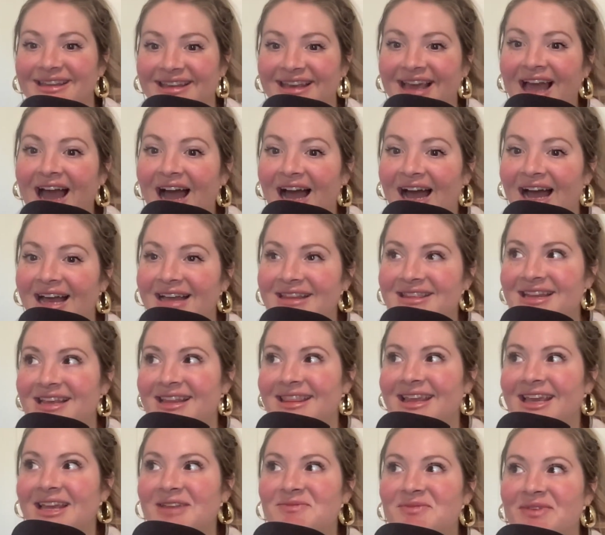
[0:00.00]

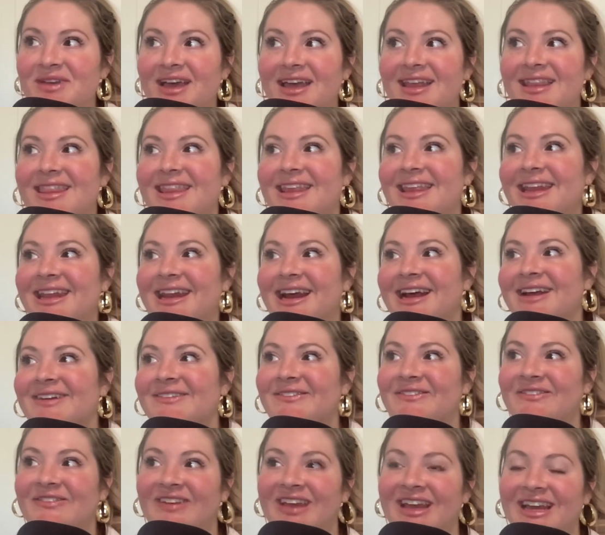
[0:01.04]
Yeah, and then I'd
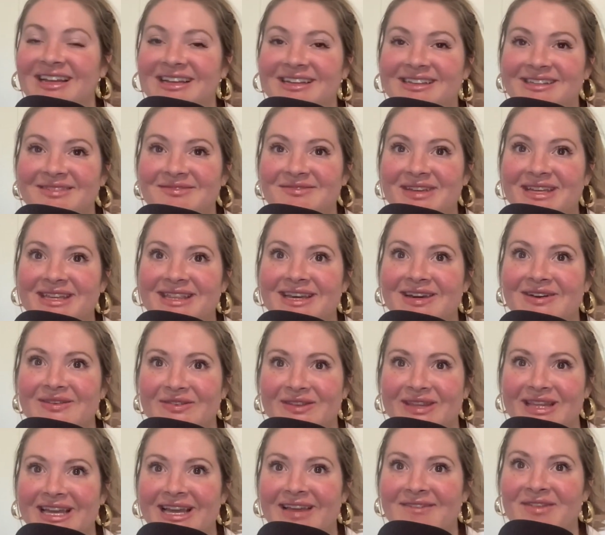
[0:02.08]
get to meet them,
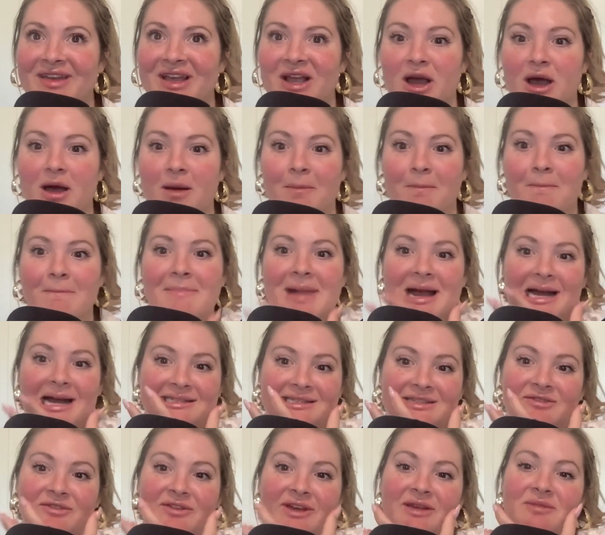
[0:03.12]
and they have like a
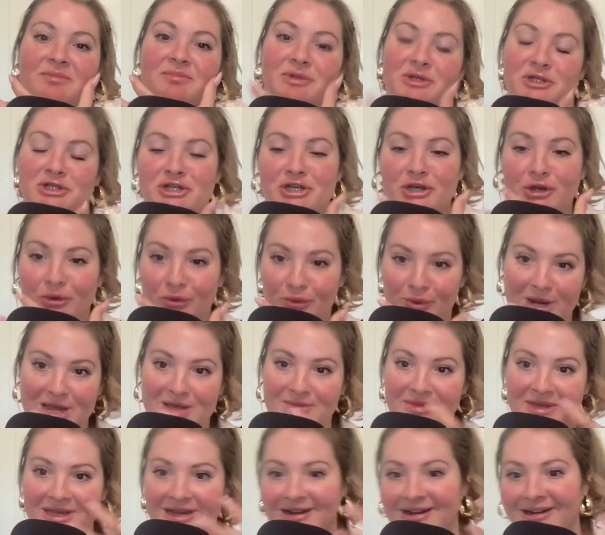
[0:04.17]
massive, like bushy gray
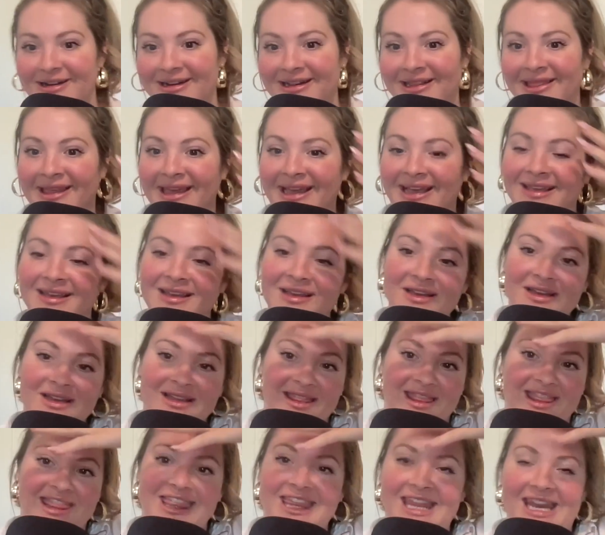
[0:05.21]
beard and like
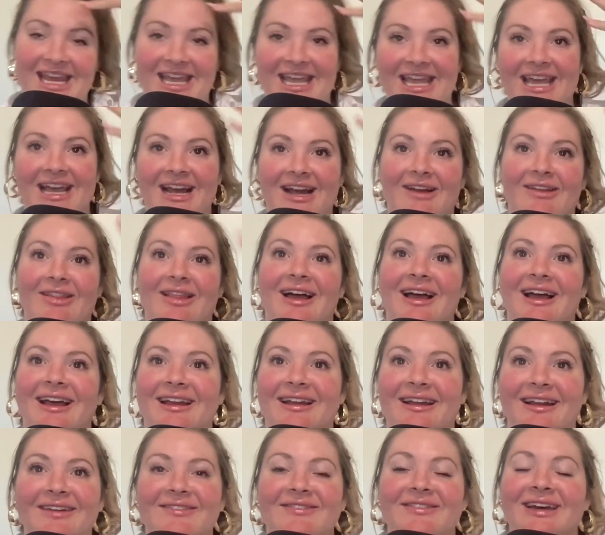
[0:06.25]
thinning hairline,
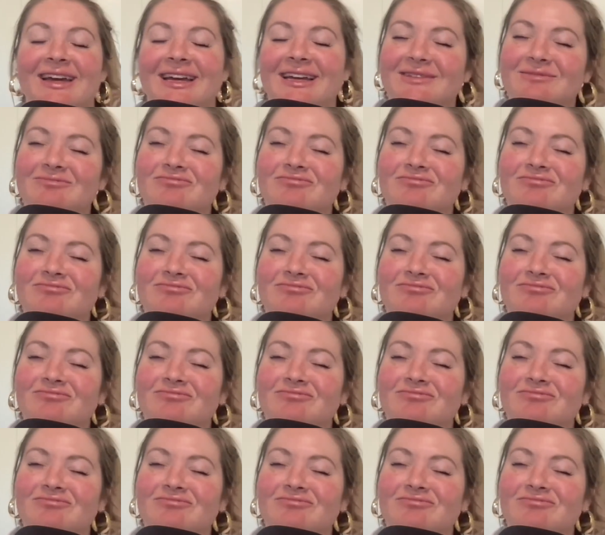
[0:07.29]
and I'm like,